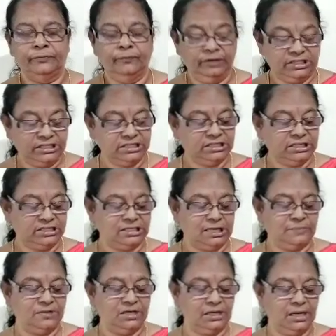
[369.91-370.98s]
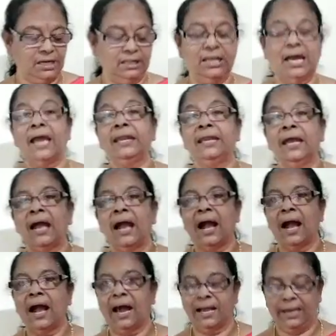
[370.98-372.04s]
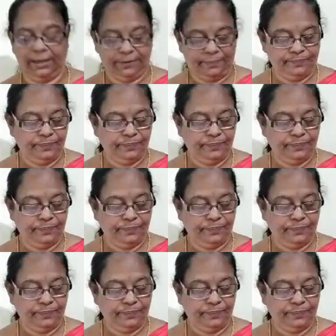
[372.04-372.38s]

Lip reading: Which is the subject in that? I.